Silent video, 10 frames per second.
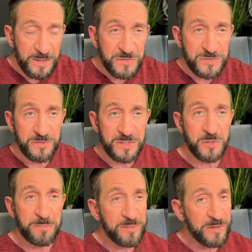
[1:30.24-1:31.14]
So these
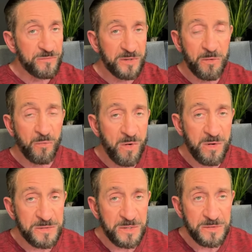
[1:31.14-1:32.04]
are people that really
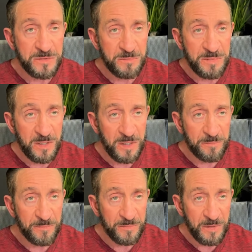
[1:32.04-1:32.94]
want to
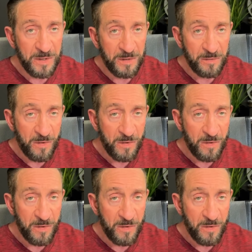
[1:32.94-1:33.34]
become uh,